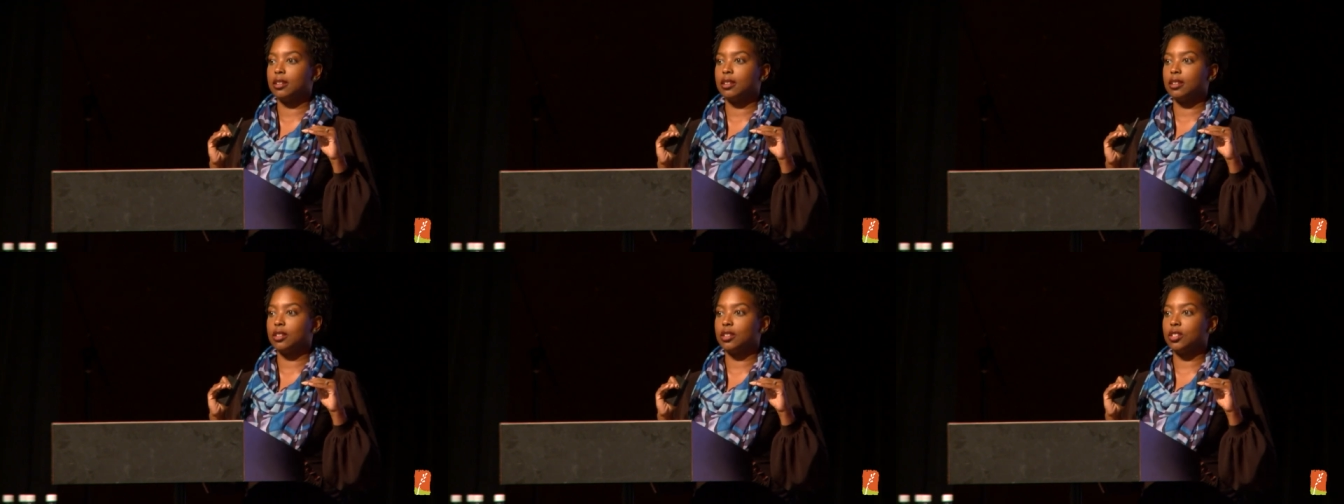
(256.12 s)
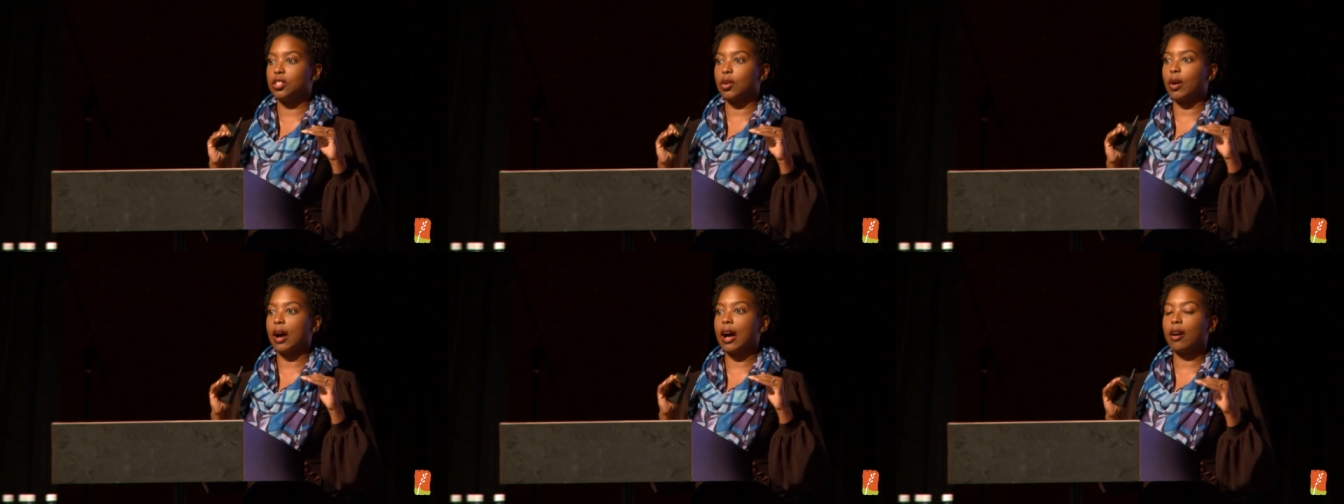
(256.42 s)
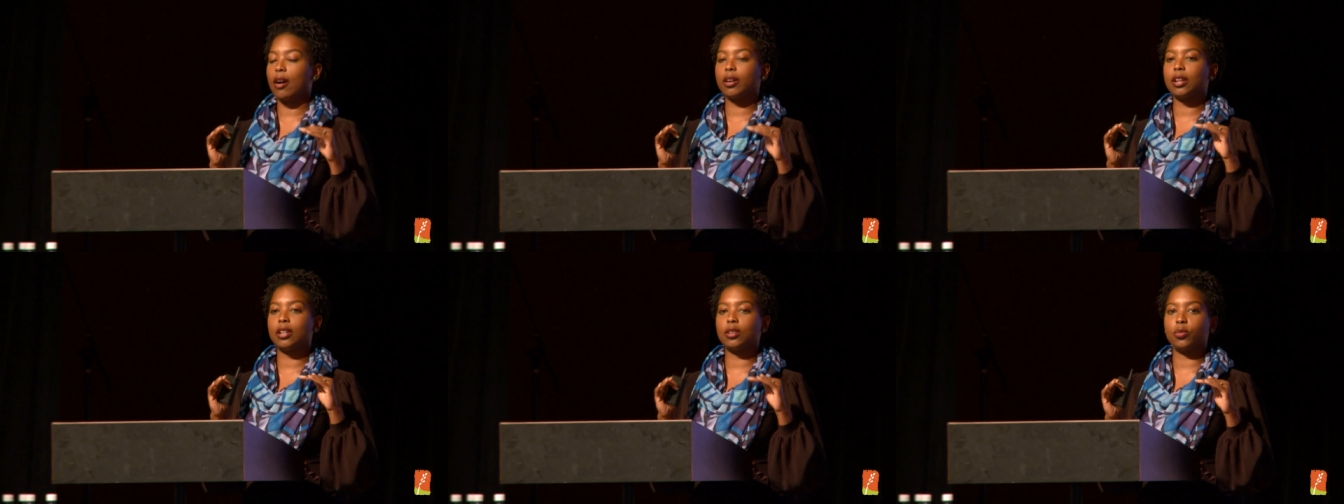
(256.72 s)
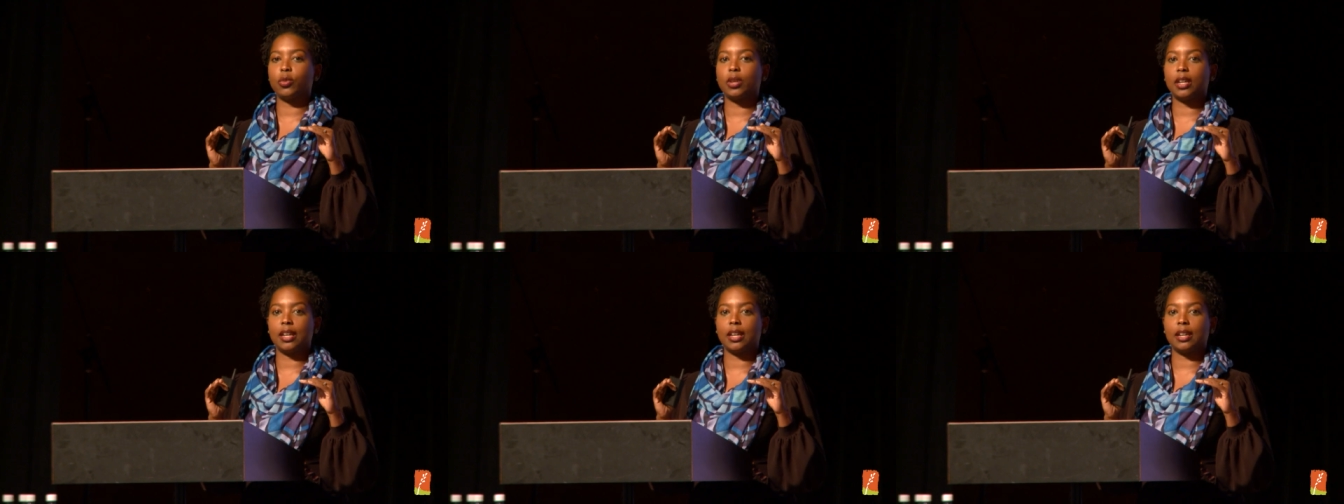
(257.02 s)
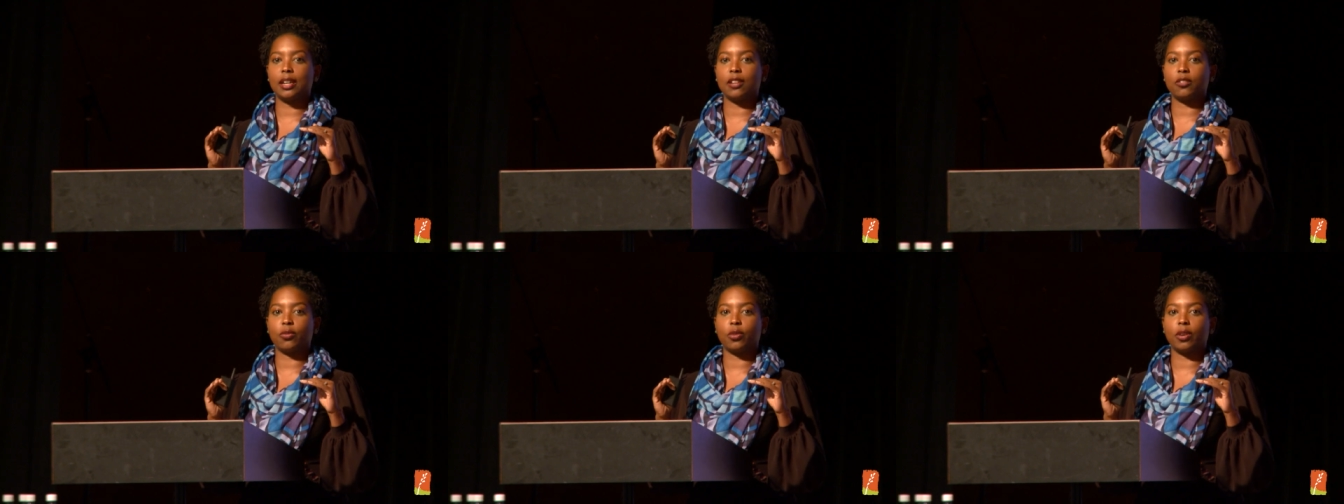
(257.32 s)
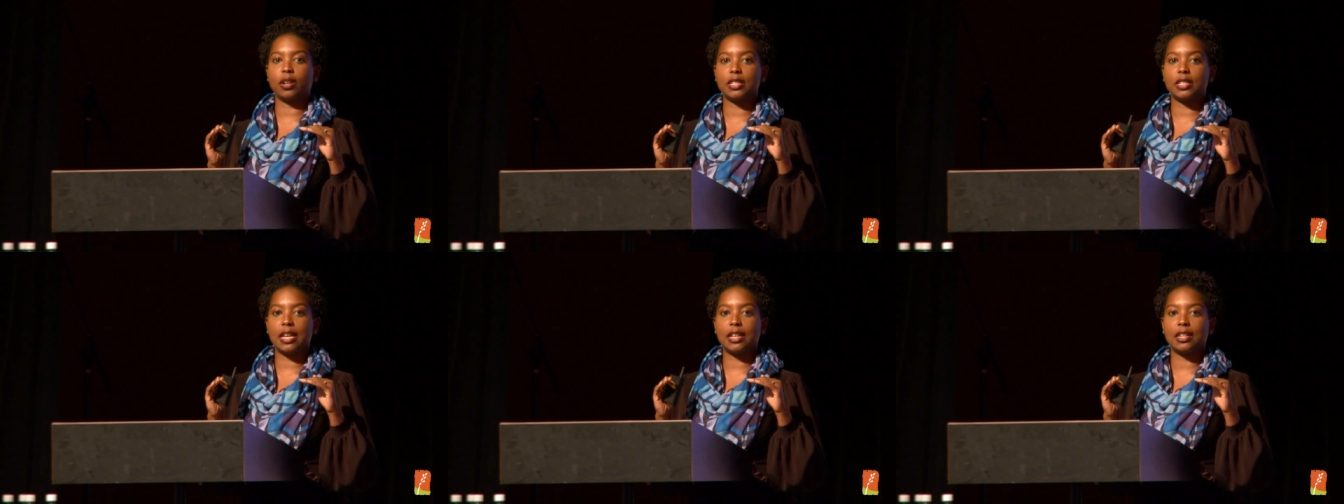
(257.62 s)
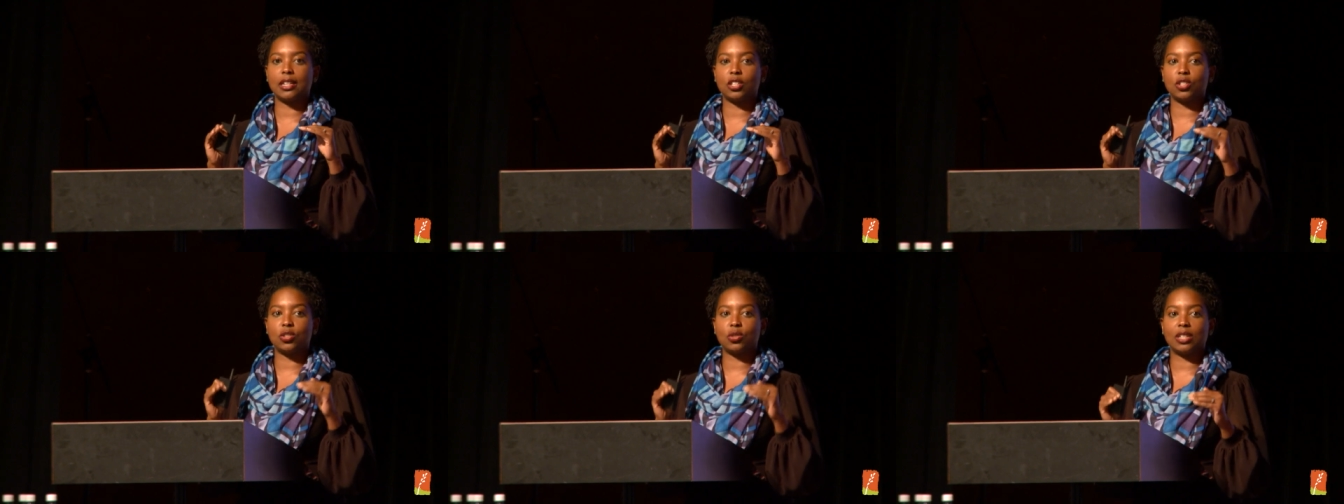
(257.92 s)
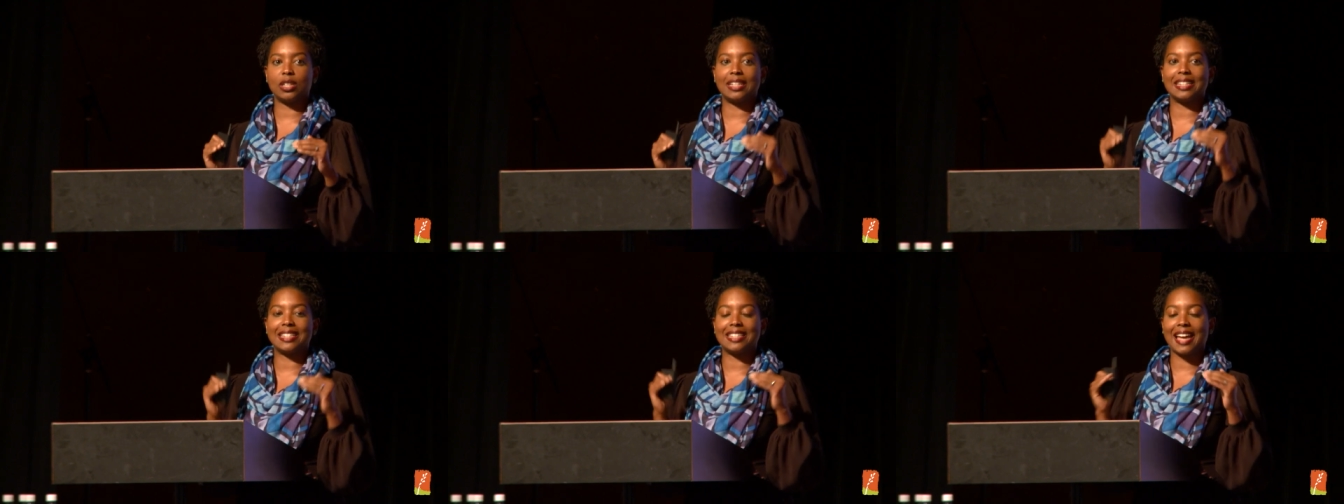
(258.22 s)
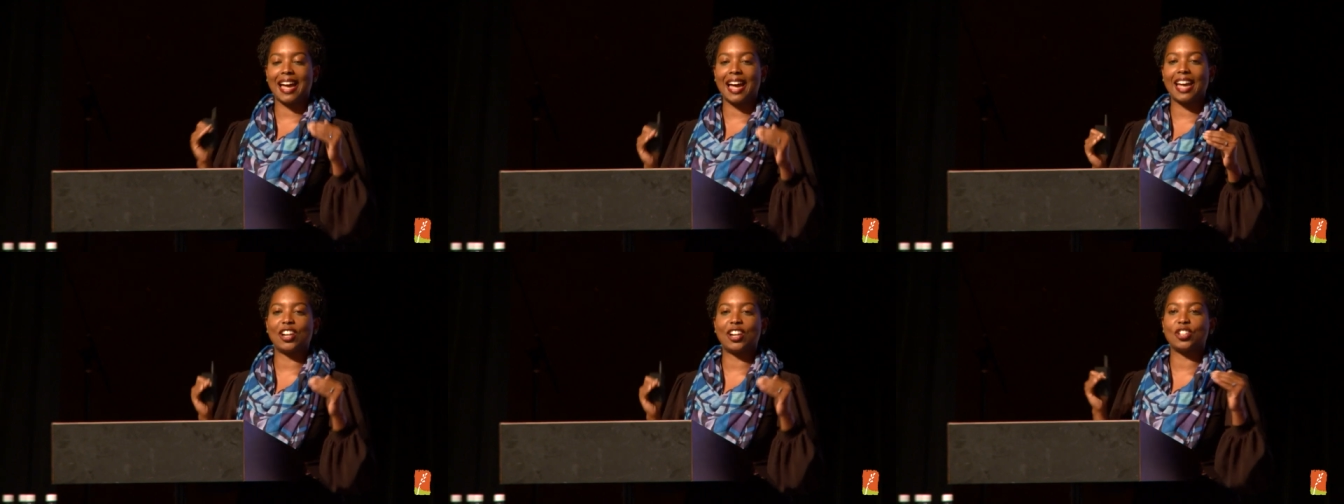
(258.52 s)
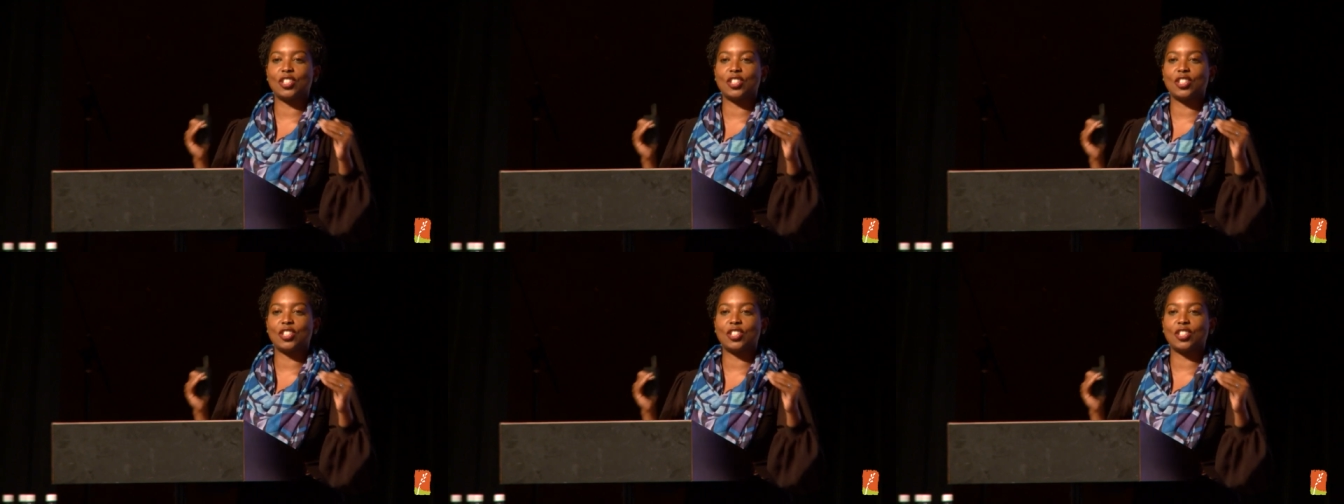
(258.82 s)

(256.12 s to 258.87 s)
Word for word: So, how can we, if we're attending to the entire